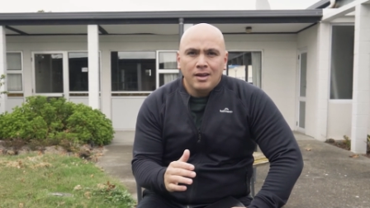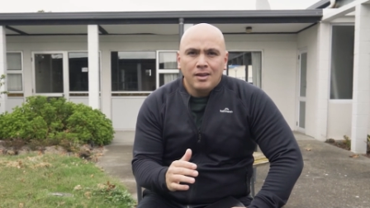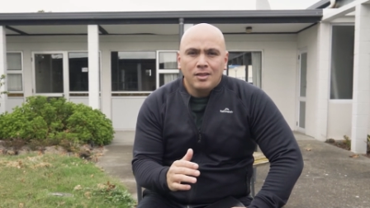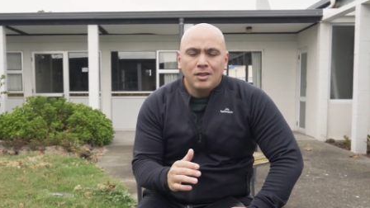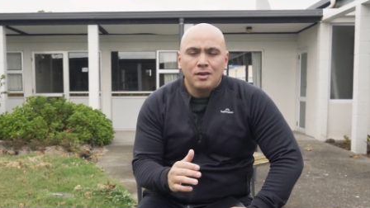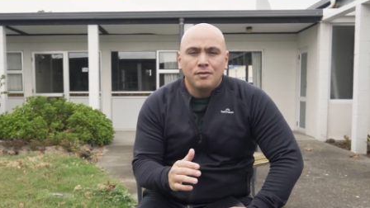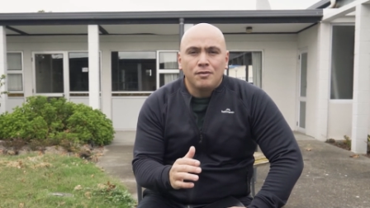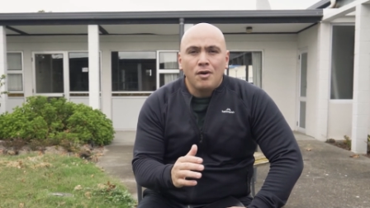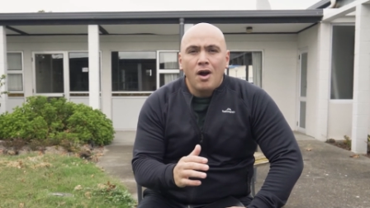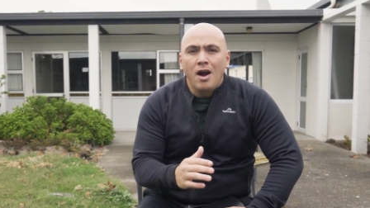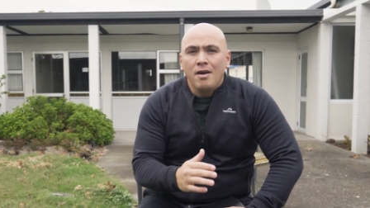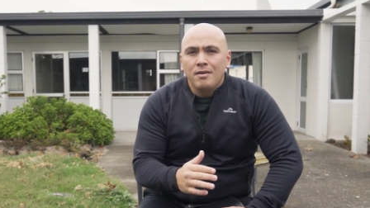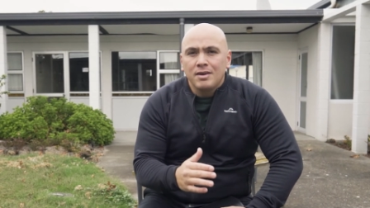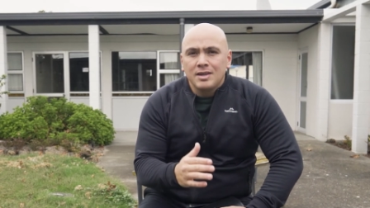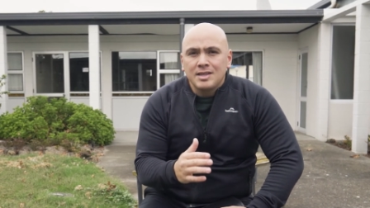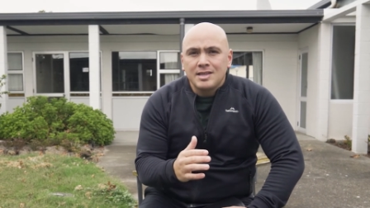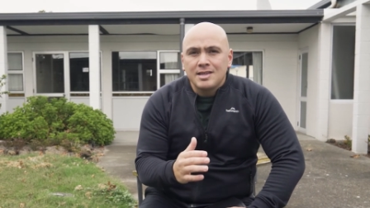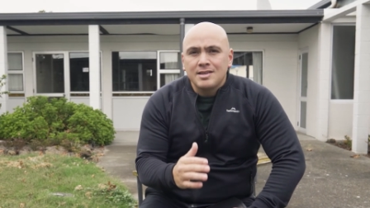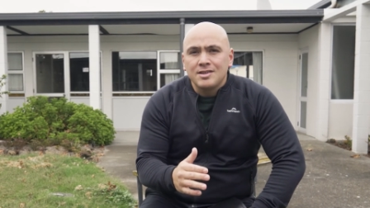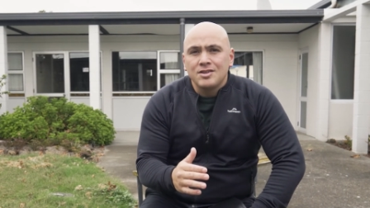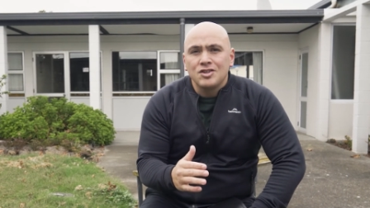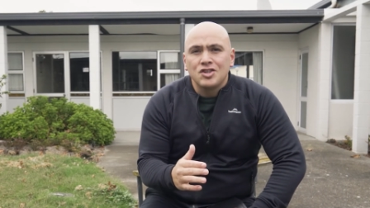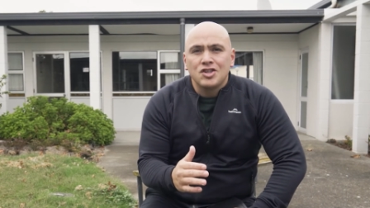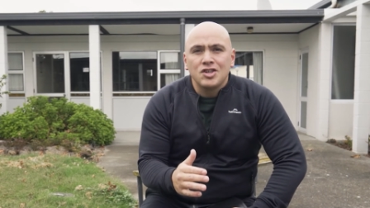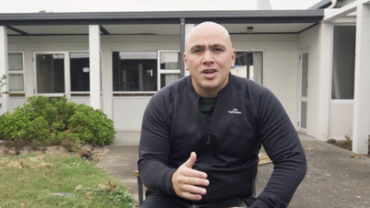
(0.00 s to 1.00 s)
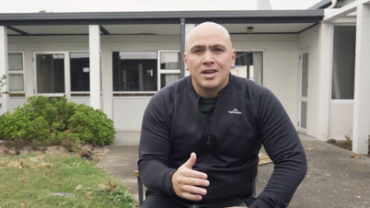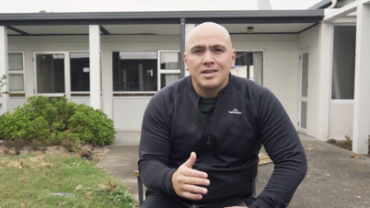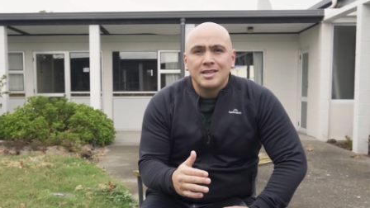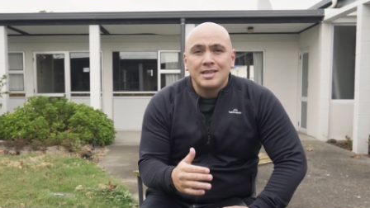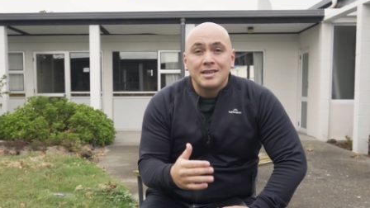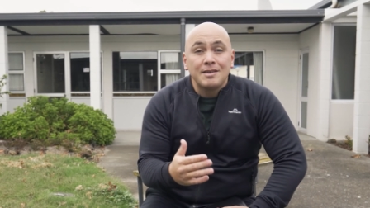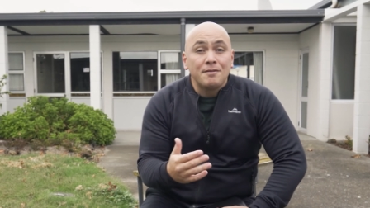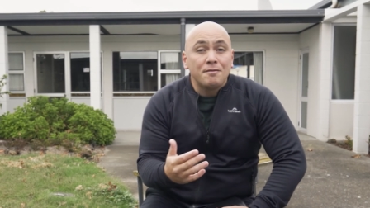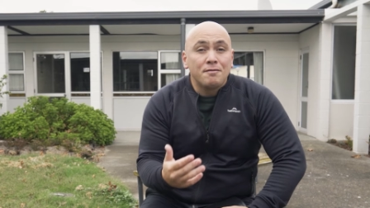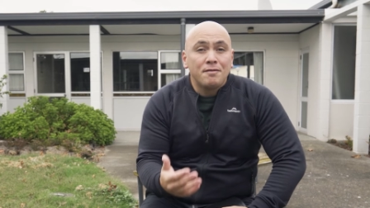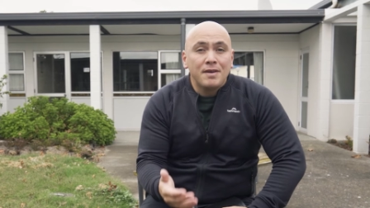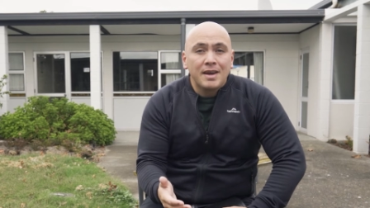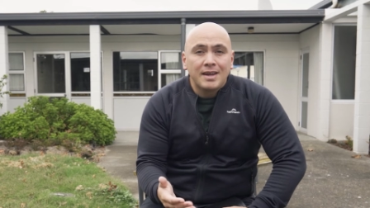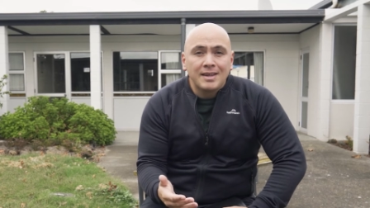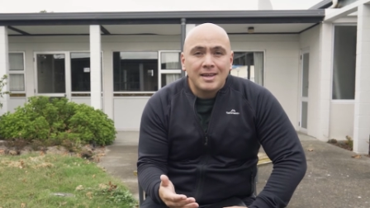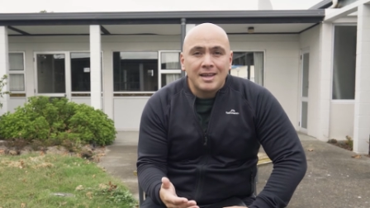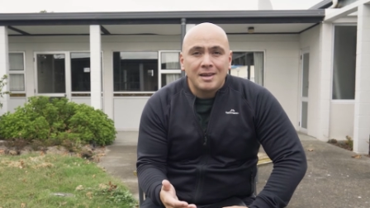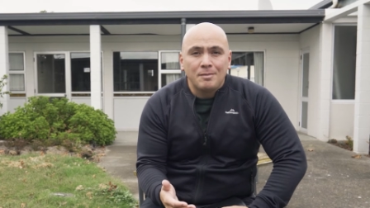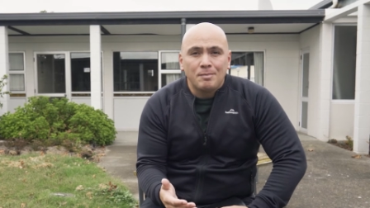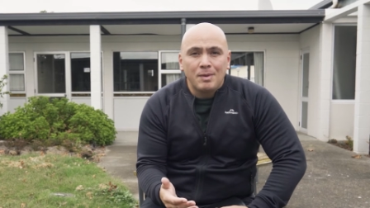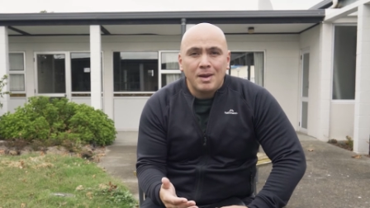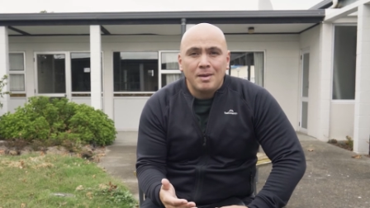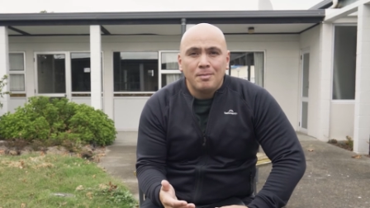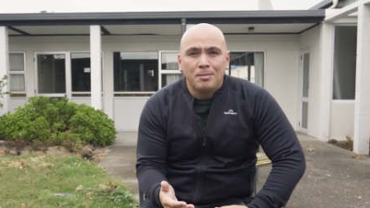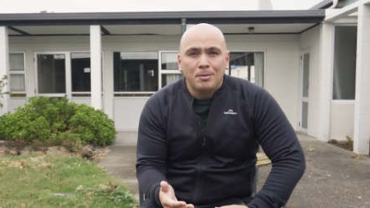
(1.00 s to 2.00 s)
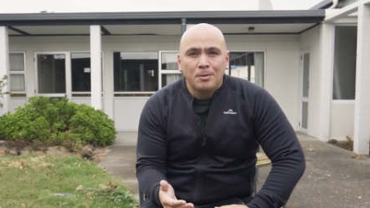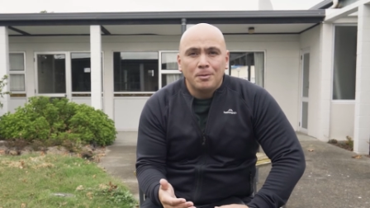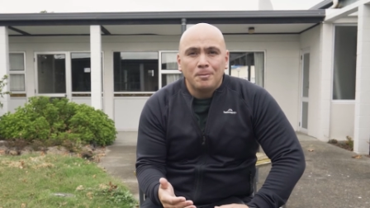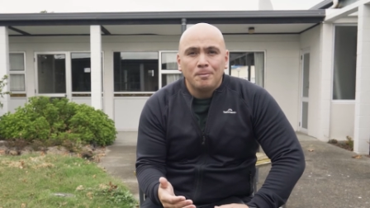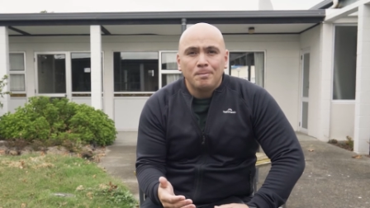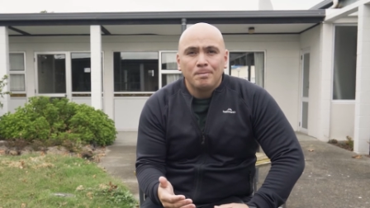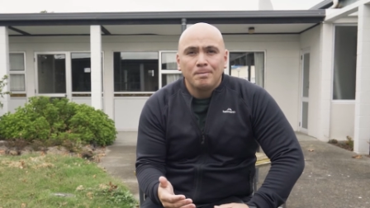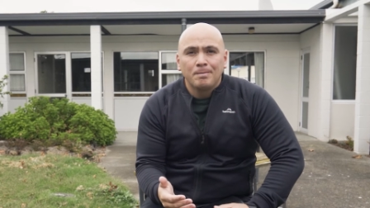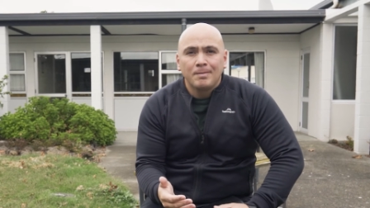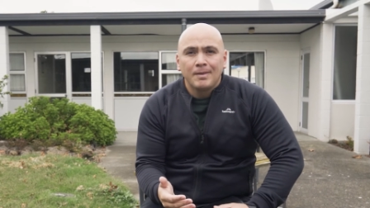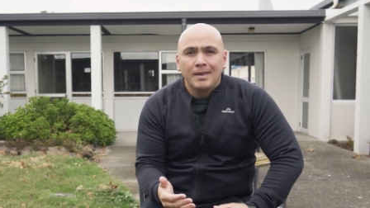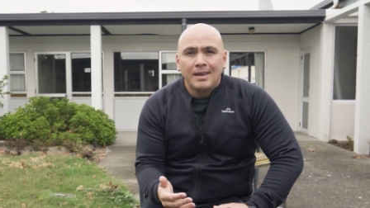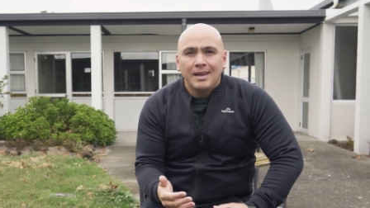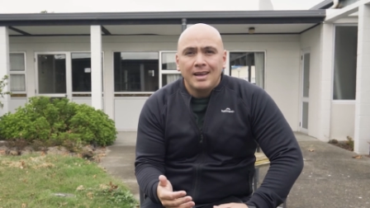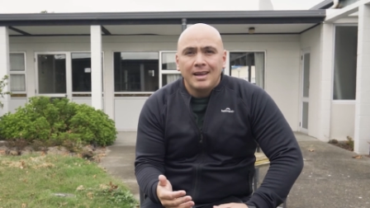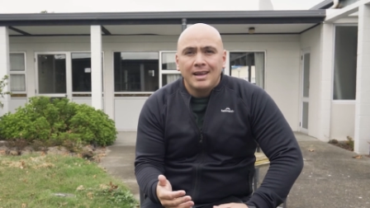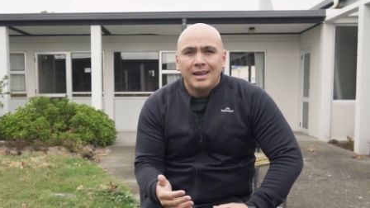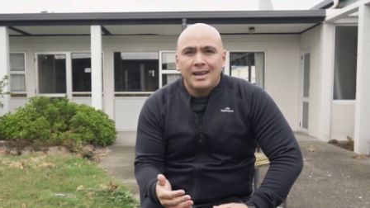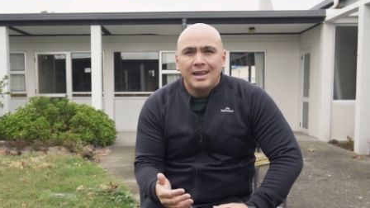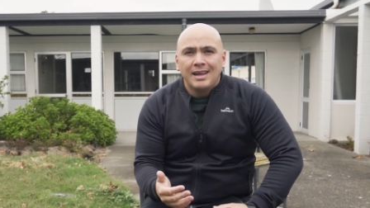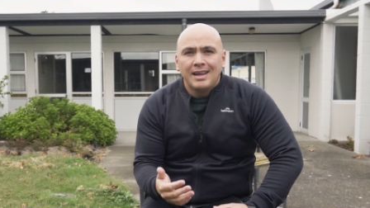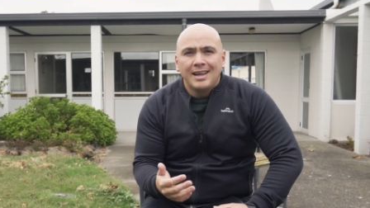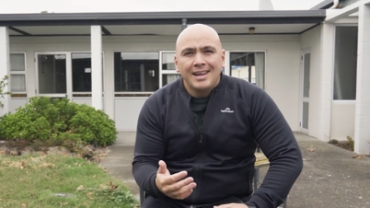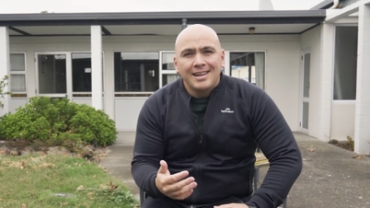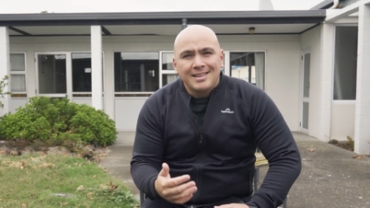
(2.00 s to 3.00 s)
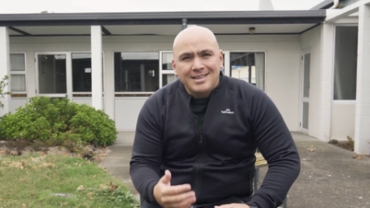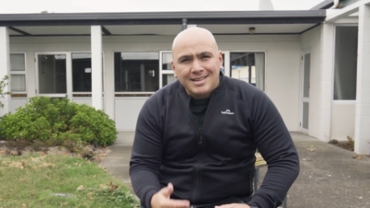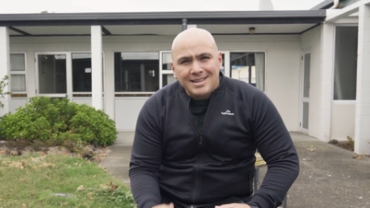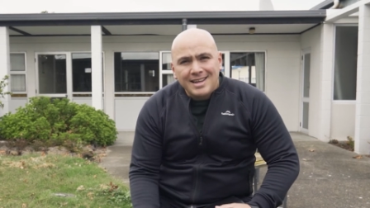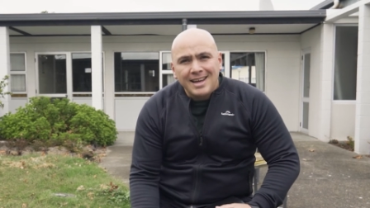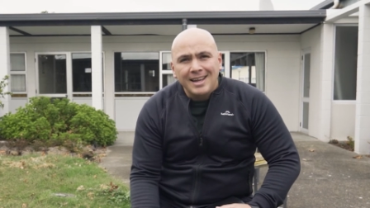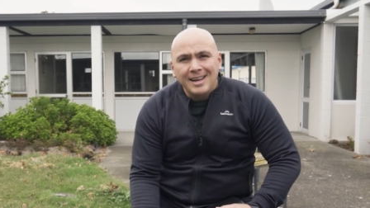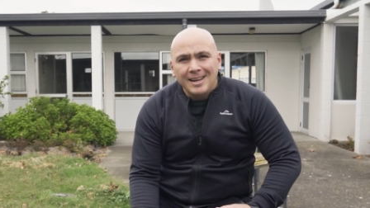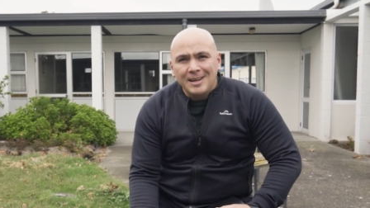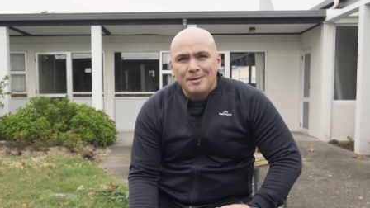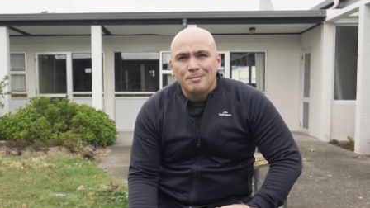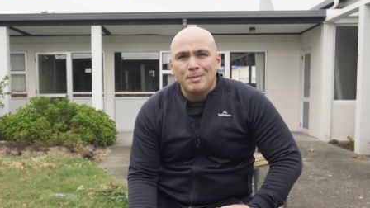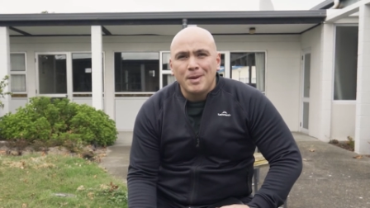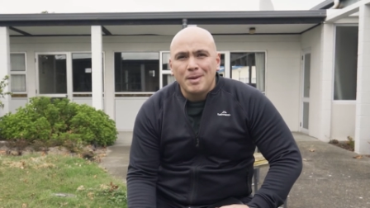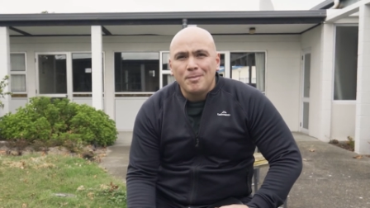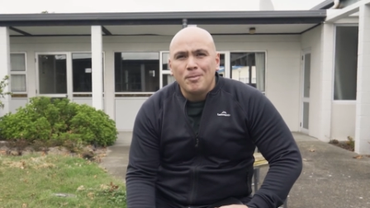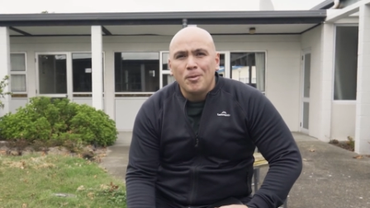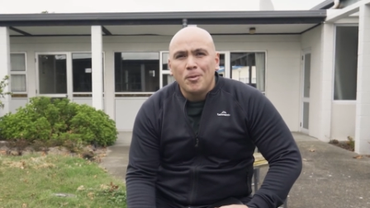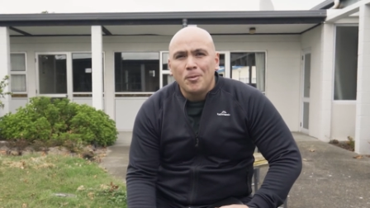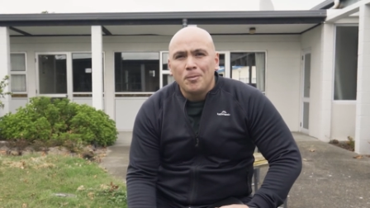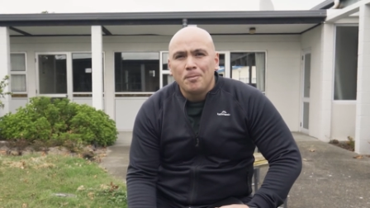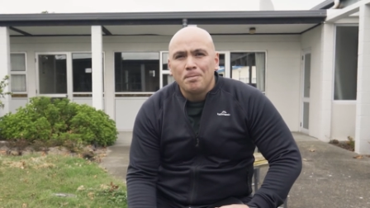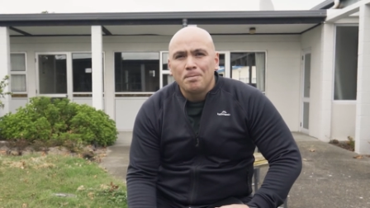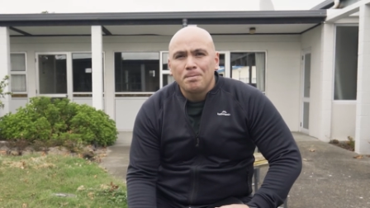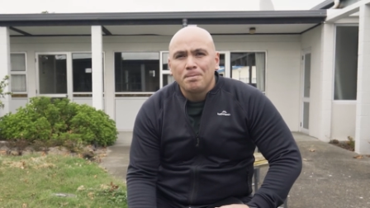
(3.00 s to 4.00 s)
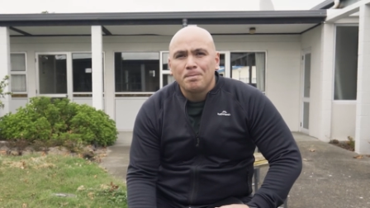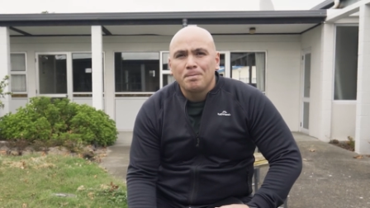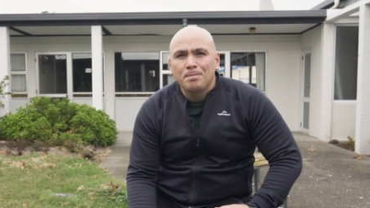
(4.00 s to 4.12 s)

the virus isn't just infecting people, it's killing people.